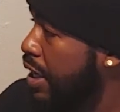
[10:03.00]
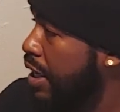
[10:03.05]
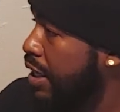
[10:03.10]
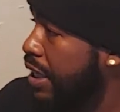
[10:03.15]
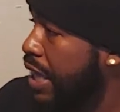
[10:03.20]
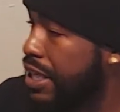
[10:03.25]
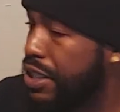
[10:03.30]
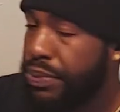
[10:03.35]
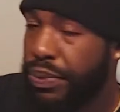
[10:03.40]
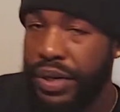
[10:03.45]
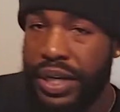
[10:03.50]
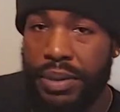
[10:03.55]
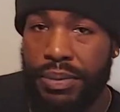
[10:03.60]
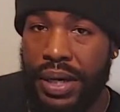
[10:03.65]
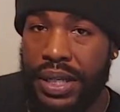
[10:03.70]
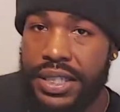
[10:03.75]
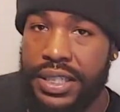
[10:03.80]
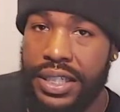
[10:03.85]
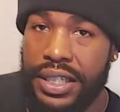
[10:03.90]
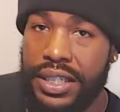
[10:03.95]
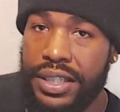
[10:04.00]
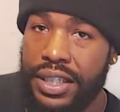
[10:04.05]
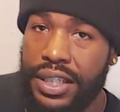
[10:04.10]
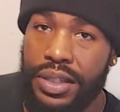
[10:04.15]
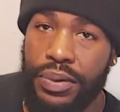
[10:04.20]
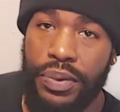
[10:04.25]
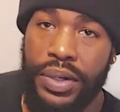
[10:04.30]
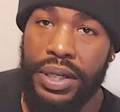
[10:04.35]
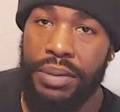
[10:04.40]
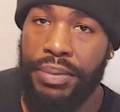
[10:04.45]
that's pretty much it.
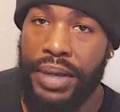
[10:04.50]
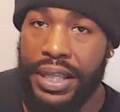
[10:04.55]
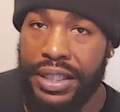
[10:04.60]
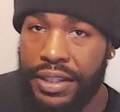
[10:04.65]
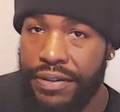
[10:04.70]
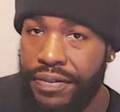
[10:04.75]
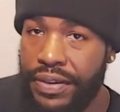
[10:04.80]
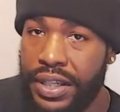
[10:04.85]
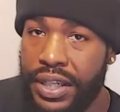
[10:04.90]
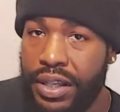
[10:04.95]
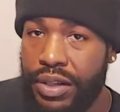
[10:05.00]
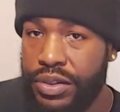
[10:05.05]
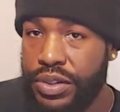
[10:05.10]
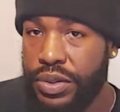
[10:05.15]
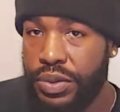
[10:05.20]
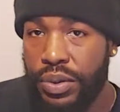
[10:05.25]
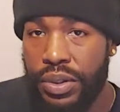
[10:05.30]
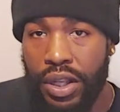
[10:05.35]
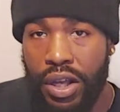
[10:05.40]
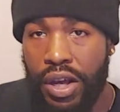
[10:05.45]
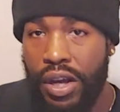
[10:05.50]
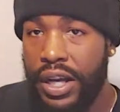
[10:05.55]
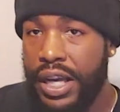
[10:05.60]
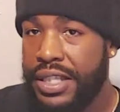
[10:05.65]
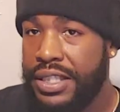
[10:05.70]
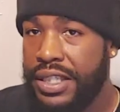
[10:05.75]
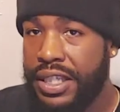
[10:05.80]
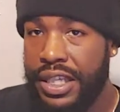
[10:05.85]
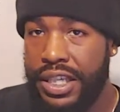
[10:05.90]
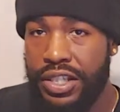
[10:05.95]
Didn't want to make the video too long
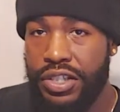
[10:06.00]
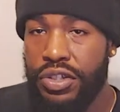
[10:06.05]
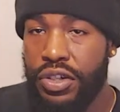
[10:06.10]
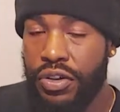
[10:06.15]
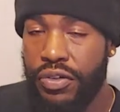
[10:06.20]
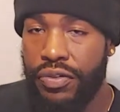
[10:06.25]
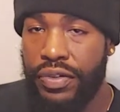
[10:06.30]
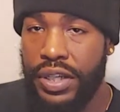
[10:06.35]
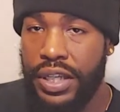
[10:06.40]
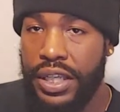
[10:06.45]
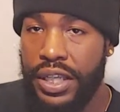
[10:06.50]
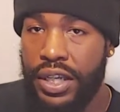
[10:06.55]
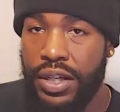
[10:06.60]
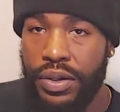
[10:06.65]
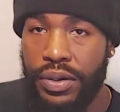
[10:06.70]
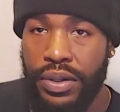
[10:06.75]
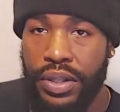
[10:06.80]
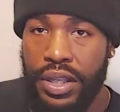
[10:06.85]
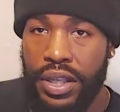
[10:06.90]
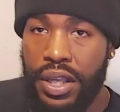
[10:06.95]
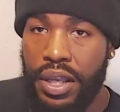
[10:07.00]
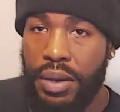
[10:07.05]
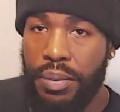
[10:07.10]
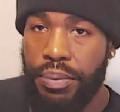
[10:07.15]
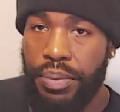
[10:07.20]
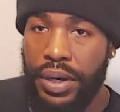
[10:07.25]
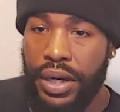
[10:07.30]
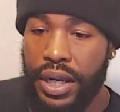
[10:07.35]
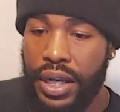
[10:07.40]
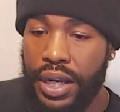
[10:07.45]
as an intro video,
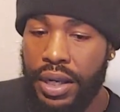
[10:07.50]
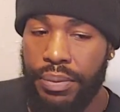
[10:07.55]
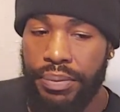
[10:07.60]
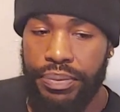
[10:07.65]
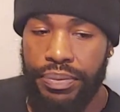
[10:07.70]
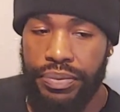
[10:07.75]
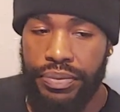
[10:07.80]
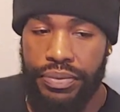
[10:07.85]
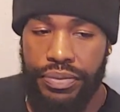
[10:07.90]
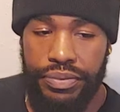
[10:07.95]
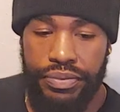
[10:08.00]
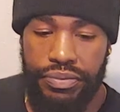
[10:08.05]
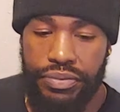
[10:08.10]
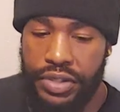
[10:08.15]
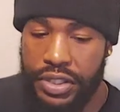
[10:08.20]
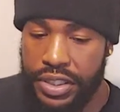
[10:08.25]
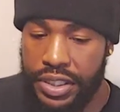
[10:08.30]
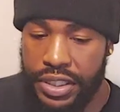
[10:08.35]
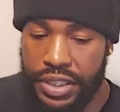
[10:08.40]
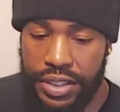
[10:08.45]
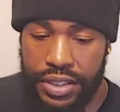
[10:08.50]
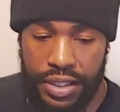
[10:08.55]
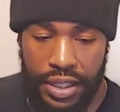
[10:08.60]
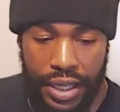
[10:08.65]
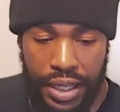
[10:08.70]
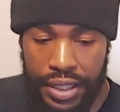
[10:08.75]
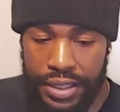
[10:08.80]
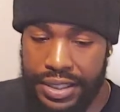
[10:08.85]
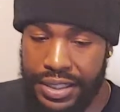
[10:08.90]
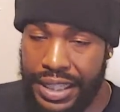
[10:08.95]
but just
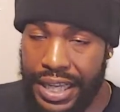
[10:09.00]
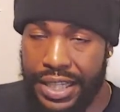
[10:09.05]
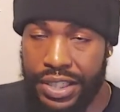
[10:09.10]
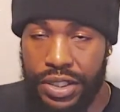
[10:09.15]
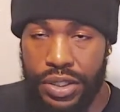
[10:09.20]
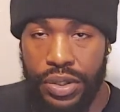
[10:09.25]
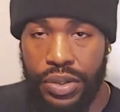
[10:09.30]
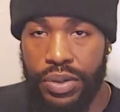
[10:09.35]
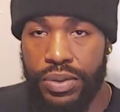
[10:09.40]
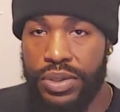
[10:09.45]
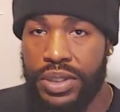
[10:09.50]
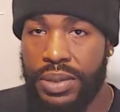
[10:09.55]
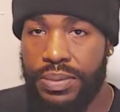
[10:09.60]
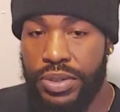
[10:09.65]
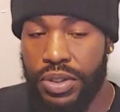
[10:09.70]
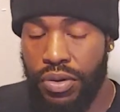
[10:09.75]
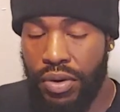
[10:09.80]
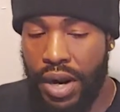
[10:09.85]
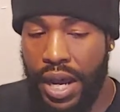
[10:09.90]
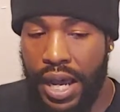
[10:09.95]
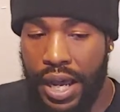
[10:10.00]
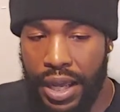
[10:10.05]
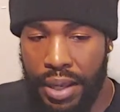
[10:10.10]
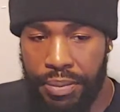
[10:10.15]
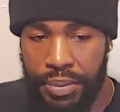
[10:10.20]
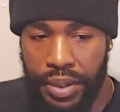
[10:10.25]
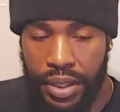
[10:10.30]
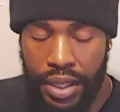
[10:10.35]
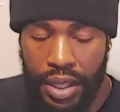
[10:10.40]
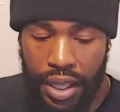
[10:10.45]
stay tuned, subscribe.
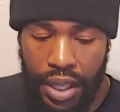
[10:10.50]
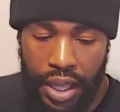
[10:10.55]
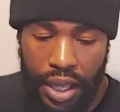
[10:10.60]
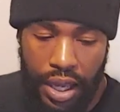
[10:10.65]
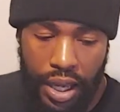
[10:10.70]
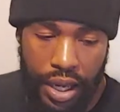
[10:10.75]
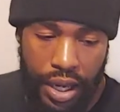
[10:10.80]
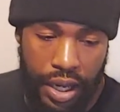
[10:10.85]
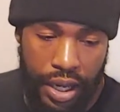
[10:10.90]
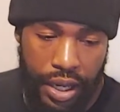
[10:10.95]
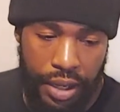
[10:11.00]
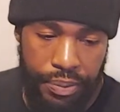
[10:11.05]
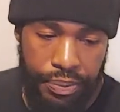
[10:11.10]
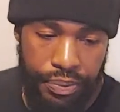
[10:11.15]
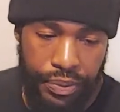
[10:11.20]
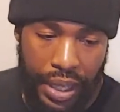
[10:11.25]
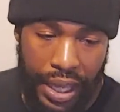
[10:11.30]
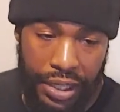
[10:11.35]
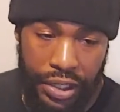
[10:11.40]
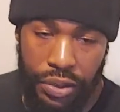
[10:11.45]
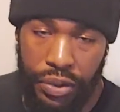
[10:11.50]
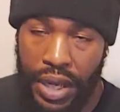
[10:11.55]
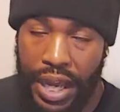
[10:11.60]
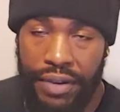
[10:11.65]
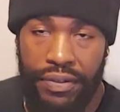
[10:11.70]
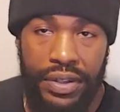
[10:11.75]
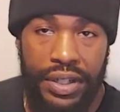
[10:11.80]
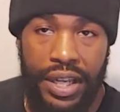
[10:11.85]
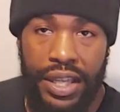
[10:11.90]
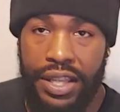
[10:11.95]
I do
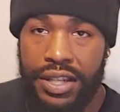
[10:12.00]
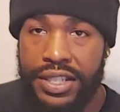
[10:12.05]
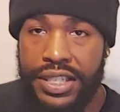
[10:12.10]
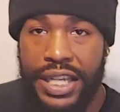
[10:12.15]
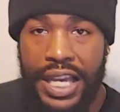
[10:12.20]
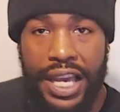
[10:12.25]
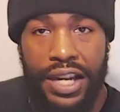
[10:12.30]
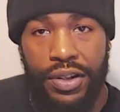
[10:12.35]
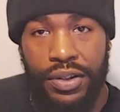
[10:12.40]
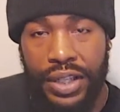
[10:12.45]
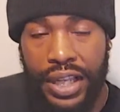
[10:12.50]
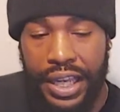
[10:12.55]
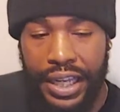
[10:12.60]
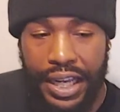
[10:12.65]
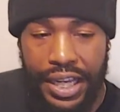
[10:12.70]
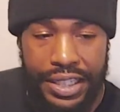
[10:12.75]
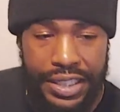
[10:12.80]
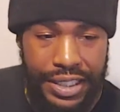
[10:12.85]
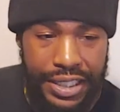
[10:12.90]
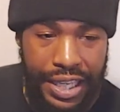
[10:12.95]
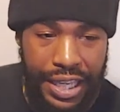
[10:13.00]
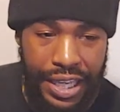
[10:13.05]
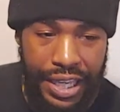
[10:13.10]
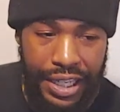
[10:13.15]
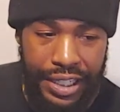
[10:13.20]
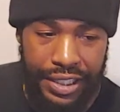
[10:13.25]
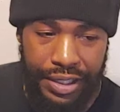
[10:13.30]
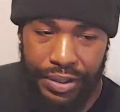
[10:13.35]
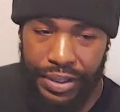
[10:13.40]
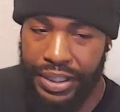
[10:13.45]
have another channel, like I
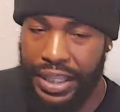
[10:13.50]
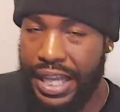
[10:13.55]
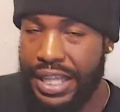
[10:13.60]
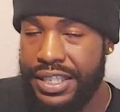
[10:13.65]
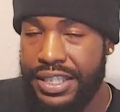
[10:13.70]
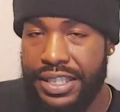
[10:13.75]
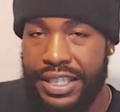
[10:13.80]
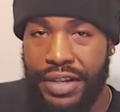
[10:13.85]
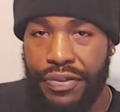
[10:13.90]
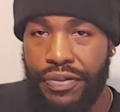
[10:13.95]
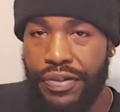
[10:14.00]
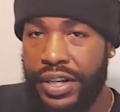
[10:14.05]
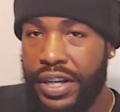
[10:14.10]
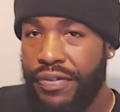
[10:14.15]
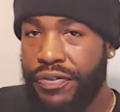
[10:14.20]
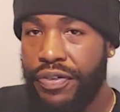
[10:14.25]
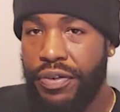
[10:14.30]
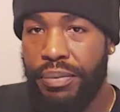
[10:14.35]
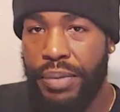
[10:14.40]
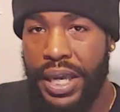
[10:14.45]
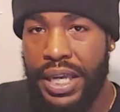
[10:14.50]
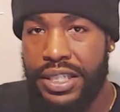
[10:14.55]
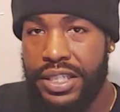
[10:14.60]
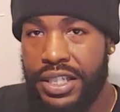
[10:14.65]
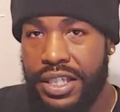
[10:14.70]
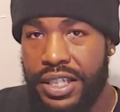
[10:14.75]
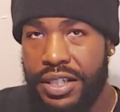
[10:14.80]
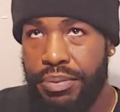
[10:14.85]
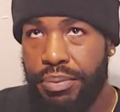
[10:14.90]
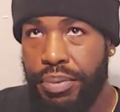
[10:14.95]
said, that's different
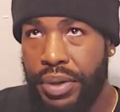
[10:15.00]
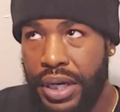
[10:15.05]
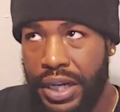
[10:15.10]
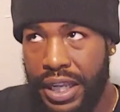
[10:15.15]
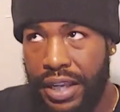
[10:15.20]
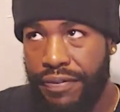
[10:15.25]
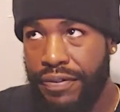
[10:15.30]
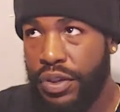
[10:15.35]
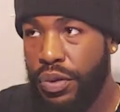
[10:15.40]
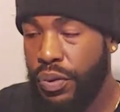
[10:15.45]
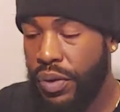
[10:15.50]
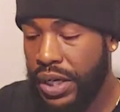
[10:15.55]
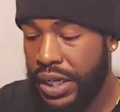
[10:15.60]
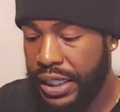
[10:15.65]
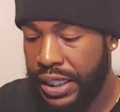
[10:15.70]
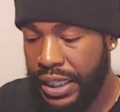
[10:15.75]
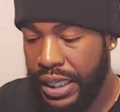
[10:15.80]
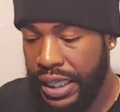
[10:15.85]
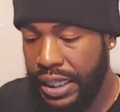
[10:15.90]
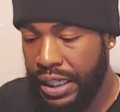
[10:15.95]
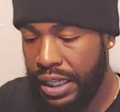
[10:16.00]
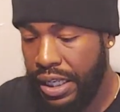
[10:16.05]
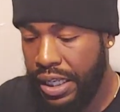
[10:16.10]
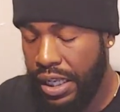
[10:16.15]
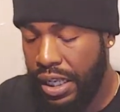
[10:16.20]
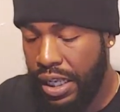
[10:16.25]
information. But if you want to get